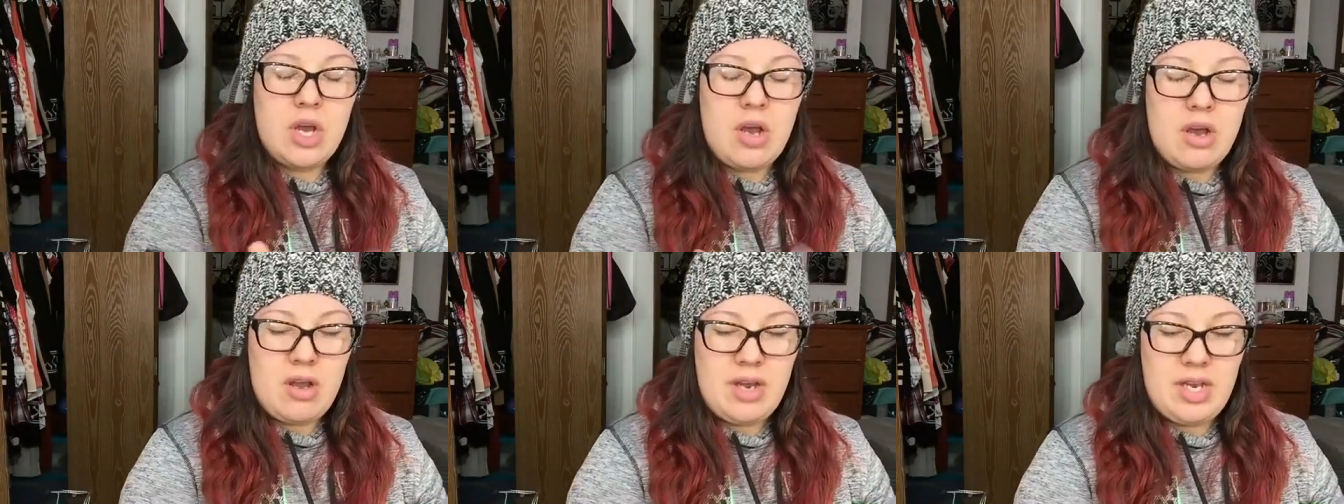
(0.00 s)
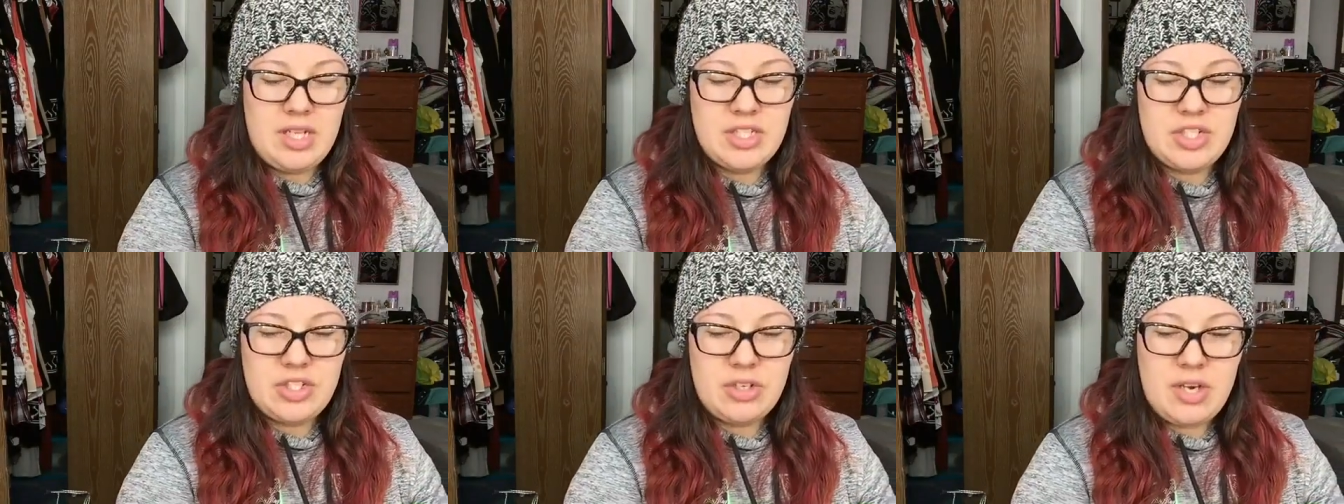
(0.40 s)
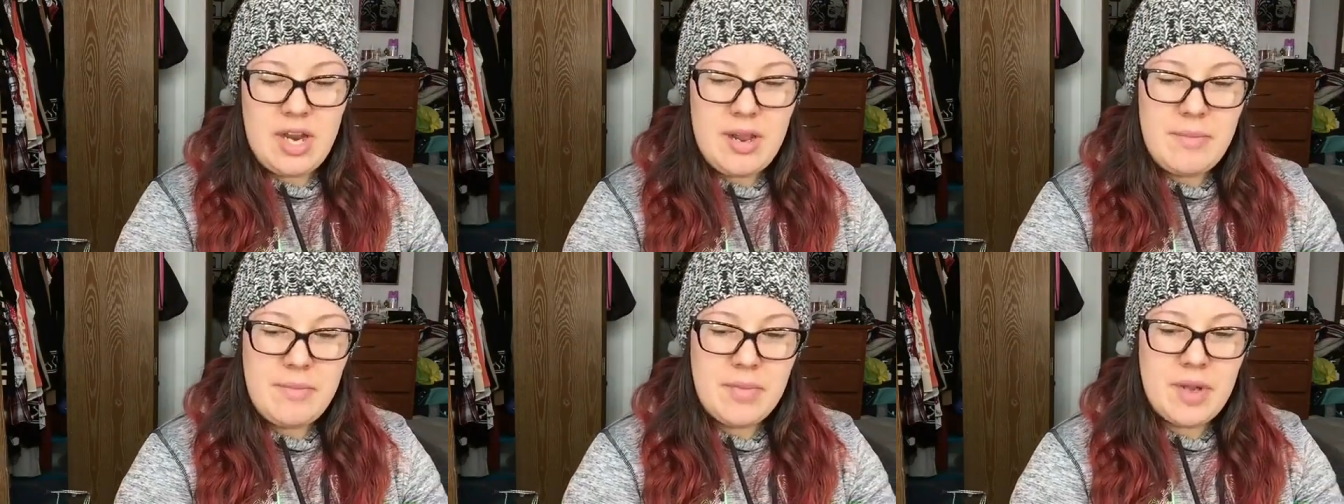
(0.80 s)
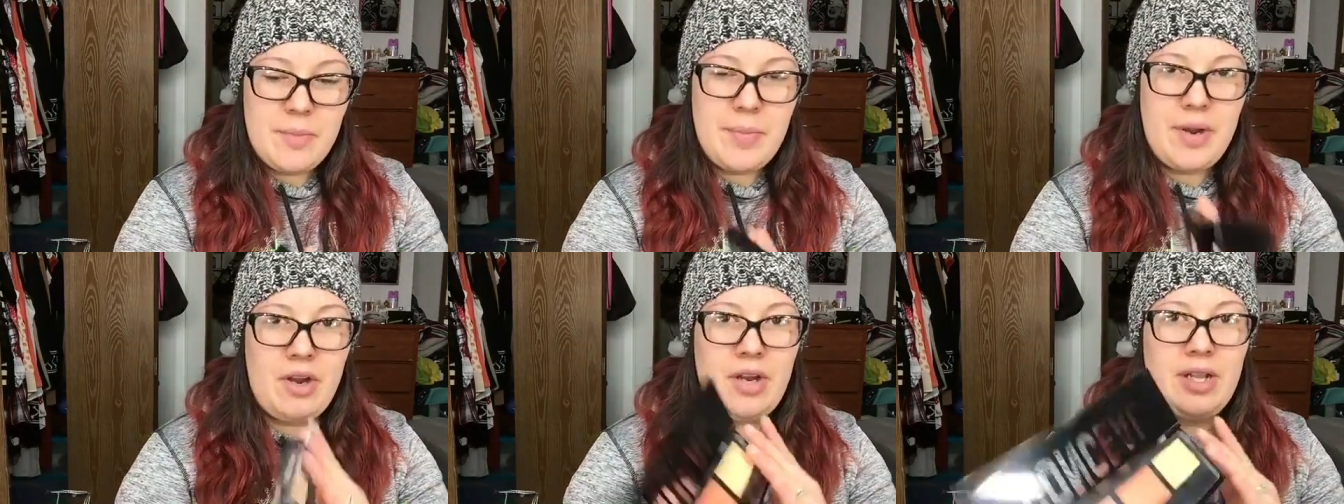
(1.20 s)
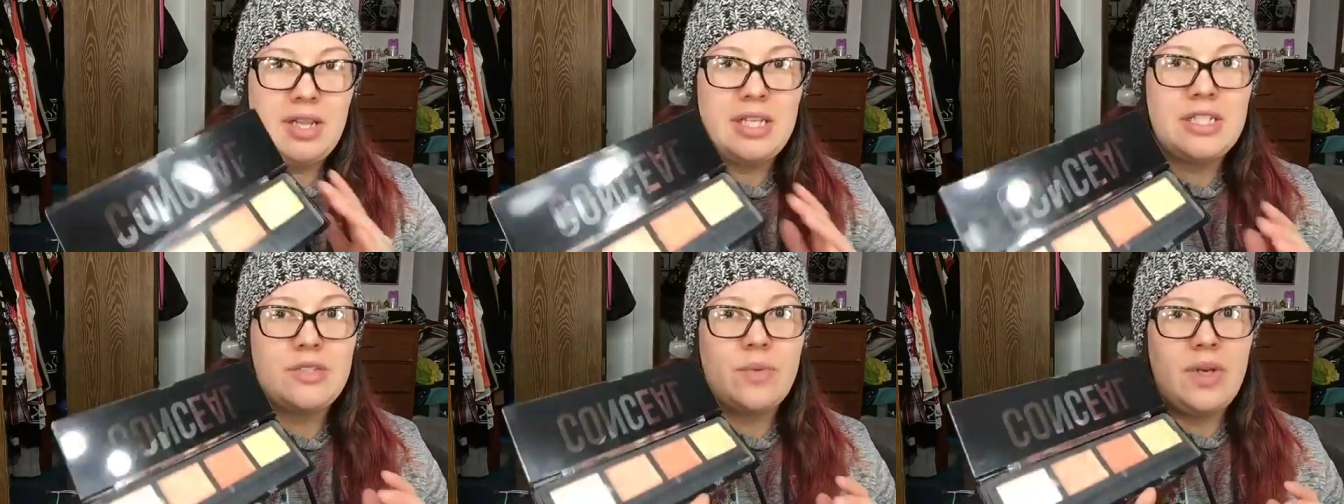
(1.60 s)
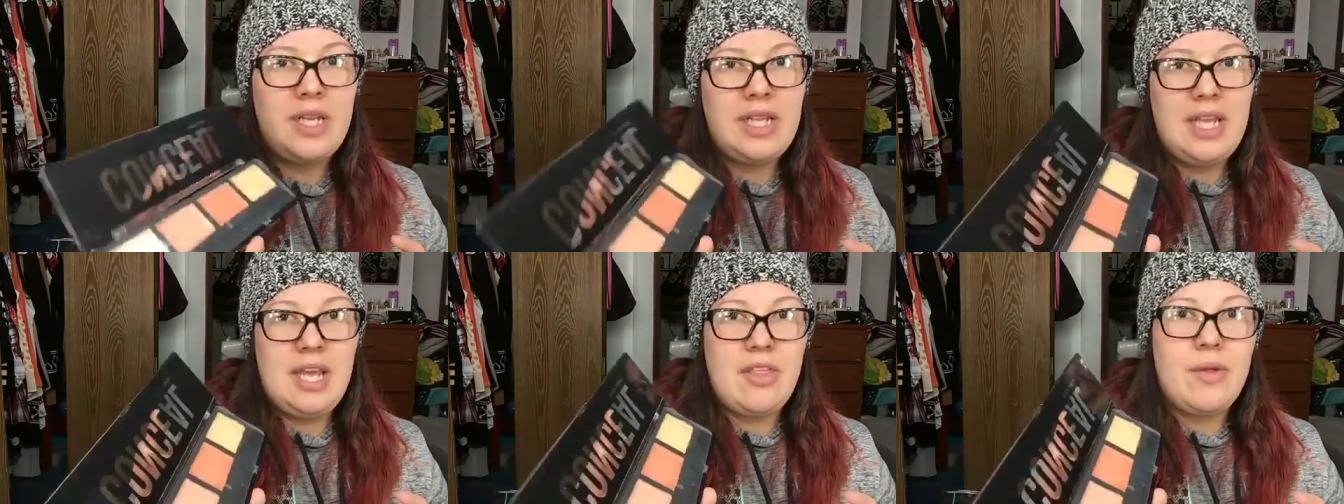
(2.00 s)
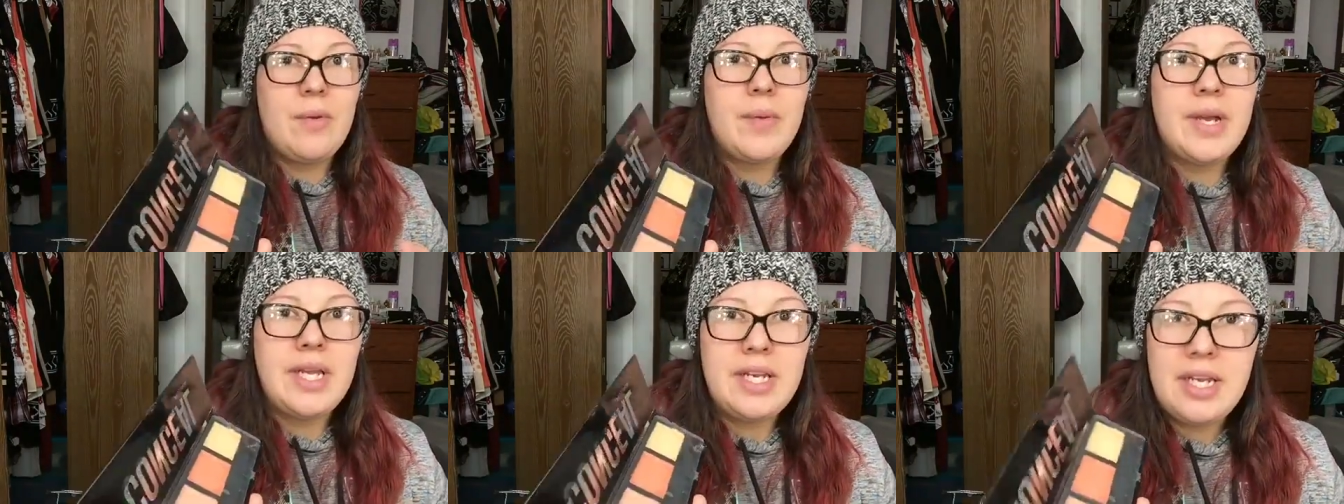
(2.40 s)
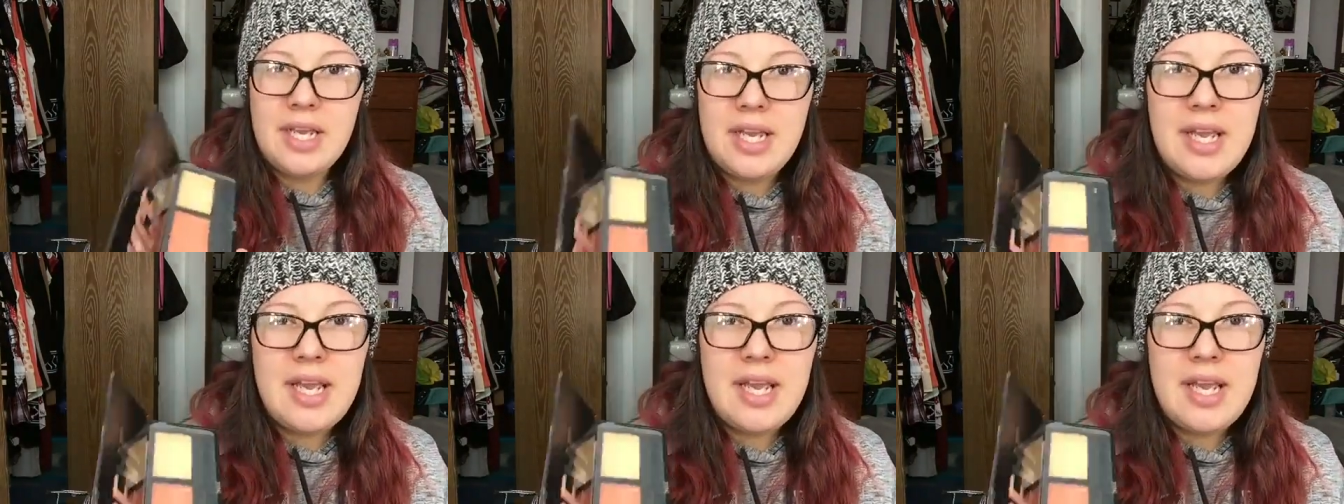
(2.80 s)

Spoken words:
on Instagram comparing this one and the other one.